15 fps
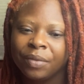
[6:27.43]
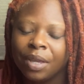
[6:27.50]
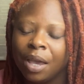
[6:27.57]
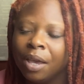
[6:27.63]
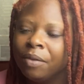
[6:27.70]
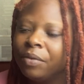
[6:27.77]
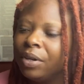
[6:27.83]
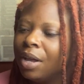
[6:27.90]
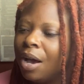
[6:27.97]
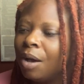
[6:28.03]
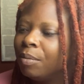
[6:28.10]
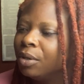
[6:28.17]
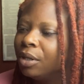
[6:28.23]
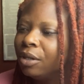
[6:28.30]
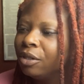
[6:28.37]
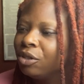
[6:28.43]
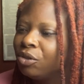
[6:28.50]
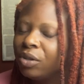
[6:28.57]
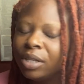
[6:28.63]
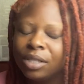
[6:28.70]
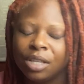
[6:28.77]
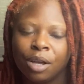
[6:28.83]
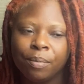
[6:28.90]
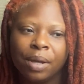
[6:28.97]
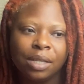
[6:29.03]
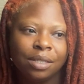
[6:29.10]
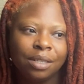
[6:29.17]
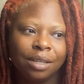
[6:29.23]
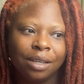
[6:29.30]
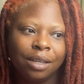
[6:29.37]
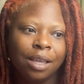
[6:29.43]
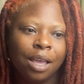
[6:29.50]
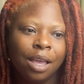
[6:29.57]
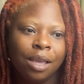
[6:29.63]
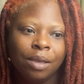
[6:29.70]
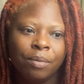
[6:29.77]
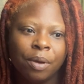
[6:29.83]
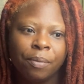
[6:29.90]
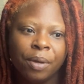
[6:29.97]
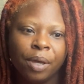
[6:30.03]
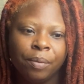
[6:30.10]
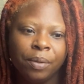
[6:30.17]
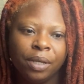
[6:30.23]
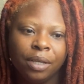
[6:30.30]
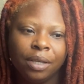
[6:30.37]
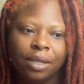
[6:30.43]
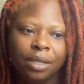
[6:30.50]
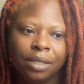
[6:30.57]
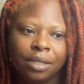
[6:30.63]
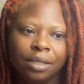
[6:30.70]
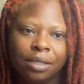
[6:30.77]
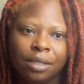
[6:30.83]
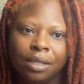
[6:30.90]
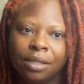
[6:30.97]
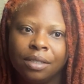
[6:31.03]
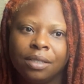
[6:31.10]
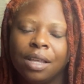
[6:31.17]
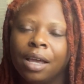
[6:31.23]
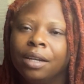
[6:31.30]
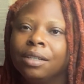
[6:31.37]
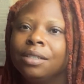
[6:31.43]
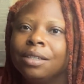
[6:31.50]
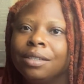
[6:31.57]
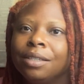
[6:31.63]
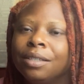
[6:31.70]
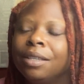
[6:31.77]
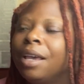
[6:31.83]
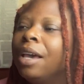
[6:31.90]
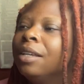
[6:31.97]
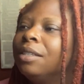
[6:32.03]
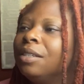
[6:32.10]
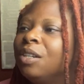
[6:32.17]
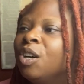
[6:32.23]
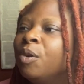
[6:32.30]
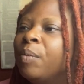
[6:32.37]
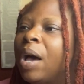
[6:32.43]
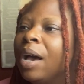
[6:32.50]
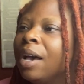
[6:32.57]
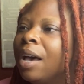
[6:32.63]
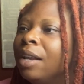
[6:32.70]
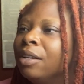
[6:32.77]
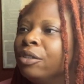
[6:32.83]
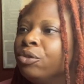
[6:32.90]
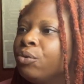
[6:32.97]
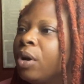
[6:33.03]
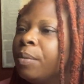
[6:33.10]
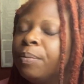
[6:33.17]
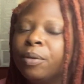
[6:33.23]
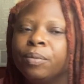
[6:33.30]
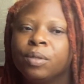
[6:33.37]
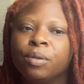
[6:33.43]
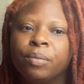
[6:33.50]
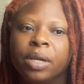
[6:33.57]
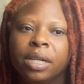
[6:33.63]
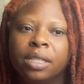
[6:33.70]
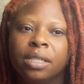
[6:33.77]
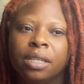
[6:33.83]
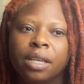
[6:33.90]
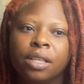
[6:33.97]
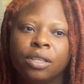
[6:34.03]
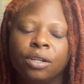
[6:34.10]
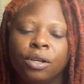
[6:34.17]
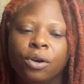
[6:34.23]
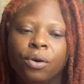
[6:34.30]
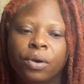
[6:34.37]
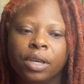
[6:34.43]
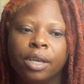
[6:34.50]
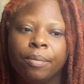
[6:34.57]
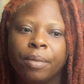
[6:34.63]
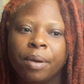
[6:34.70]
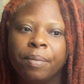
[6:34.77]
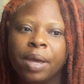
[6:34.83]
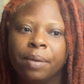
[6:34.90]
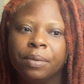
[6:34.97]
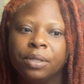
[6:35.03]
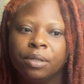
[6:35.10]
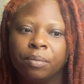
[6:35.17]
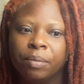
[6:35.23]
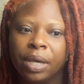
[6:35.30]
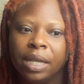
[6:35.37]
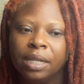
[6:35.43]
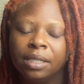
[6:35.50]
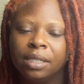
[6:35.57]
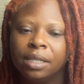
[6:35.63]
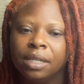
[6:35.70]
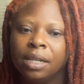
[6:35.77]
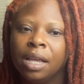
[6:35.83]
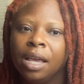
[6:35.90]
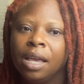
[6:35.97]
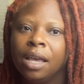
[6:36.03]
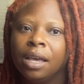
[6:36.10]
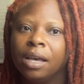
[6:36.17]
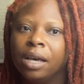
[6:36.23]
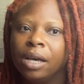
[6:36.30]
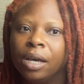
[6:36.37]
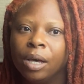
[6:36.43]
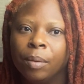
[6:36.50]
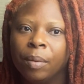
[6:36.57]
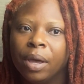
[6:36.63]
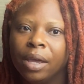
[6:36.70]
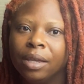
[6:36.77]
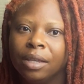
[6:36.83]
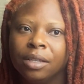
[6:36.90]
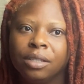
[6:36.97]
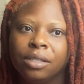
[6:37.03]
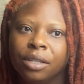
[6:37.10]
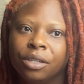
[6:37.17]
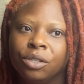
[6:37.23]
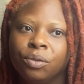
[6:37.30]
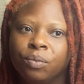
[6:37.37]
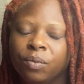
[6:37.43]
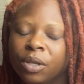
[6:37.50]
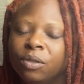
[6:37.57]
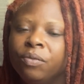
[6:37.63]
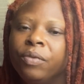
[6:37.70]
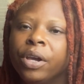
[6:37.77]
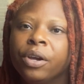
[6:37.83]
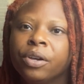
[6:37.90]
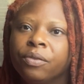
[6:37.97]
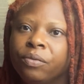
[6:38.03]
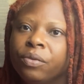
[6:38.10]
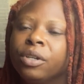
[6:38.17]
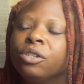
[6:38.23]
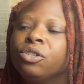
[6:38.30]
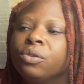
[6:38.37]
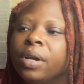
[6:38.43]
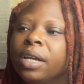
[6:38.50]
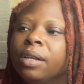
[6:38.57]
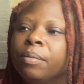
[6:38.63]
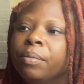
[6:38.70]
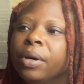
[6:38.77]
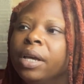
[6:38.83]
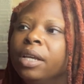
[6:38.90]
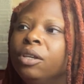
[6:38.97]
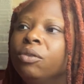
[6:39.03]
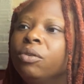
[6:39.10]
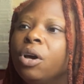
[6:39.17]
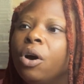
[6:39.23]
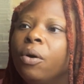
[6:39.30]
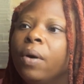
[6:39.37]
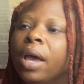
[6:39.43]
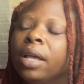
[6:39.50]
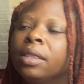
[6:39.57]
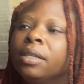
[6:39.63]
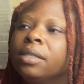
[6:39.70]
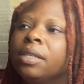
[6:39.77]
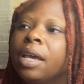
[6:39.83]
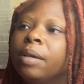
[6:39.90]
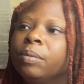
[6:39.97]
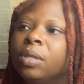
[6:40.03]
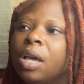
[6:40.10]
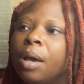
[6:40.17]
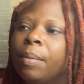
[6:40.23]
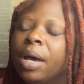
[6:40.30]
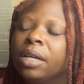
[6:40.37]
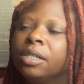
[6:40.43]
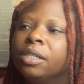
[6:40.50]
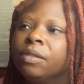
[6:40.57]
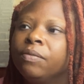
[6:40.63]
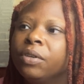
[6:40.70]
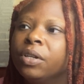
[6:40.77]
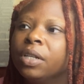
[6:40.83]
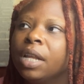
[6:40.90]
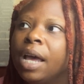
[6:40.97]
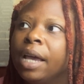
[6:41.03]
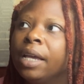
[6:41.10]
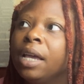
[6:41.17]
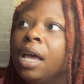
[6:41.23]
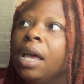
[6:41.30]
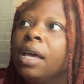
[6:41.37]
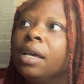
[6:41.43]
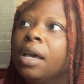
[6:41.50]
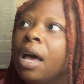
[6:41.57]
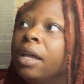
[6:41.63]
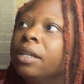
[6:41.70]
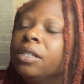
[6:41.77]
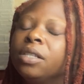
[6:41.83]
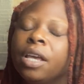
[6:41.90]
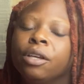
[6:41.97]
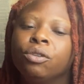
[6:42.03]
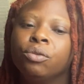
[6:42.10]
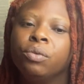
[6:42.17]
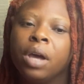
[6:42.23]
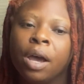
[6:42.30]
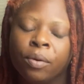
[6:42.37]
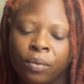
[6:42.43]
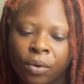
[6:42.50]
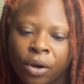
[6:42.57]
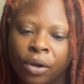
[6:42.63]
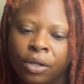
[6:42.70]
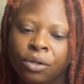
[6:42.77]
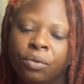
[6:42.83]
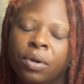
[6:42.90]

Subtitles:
Even now, I'm a little stressed out. My baby's sinuses is acting up. I got to scrap up some money together to go and get my baby some medicine. It's very frustrating. But, you know, at the same time, I just feel like God is saying, do not worry.